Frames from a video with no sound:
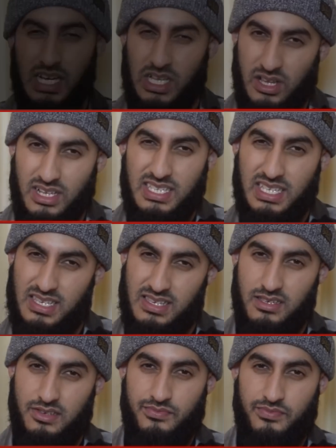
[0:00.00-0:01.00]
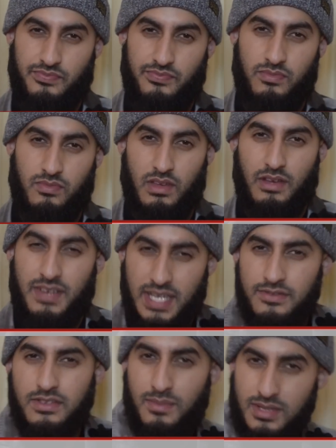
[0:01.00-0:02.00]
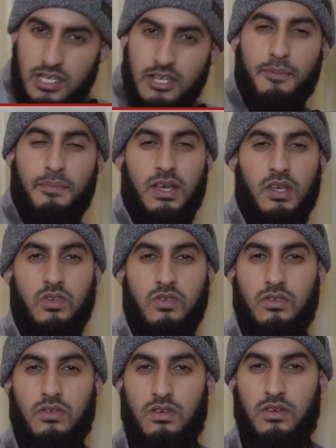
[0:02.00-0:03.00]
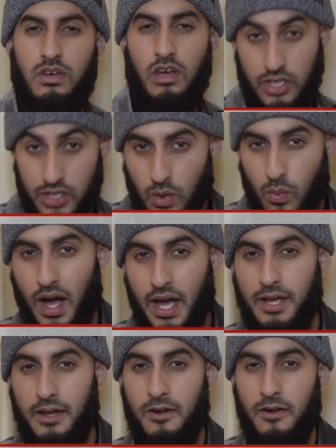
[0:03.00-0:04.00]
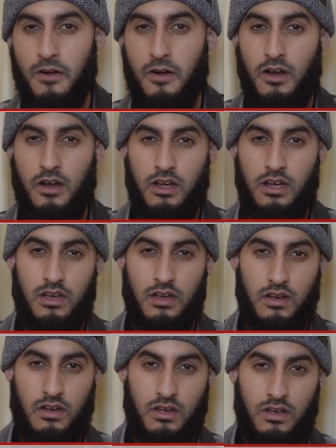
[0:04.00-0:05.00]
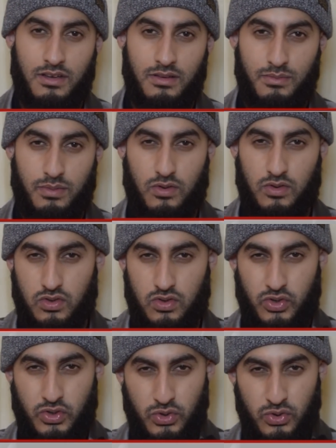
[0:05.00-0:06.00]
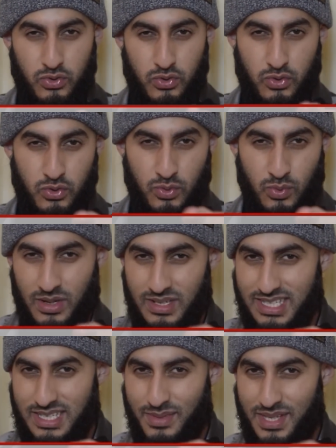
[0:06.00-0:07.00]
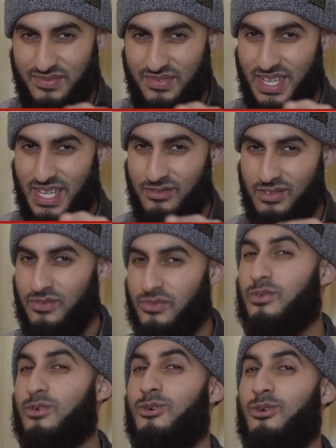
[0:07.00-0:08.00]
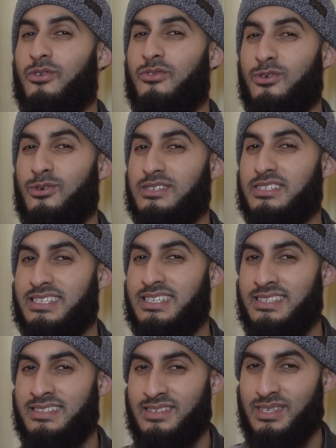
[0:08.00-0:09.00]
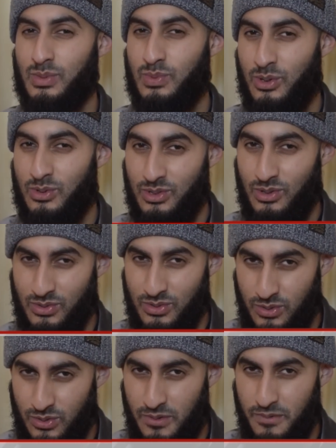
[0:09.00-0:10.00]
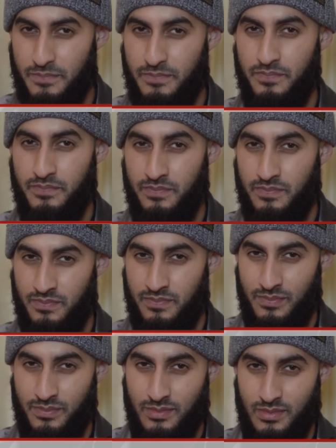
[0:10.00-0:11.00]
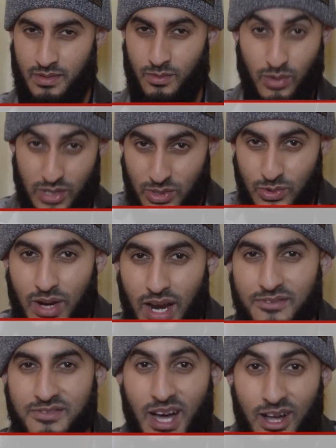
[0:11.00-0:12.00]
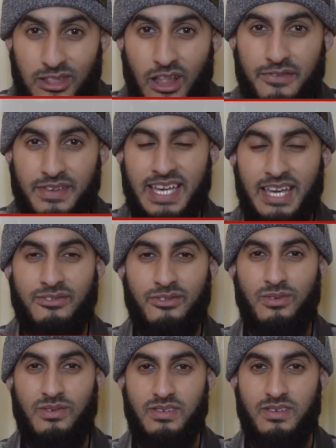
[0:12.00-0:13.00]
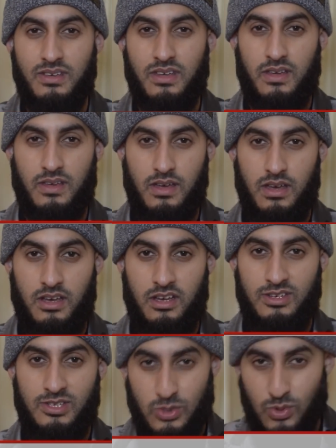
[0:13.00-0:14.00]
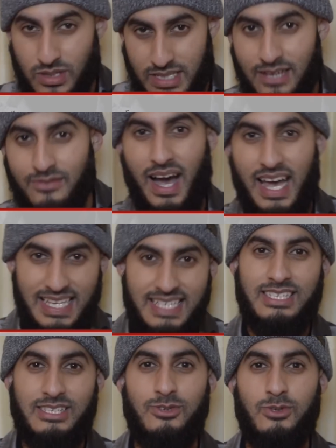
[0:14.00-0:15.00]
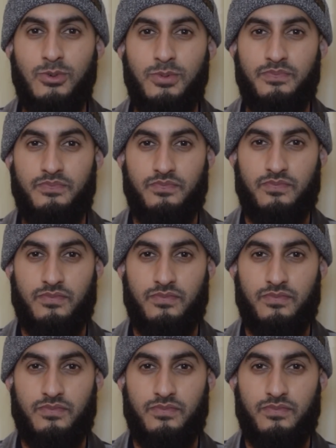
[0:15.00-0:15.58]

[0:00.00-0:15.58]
Allah says, forgive them and turn the page. You know why? Because you want to be forgiven for all of your sins as well, don't you? Wouldn't you love that Allah forgave you? Sure, they violated you.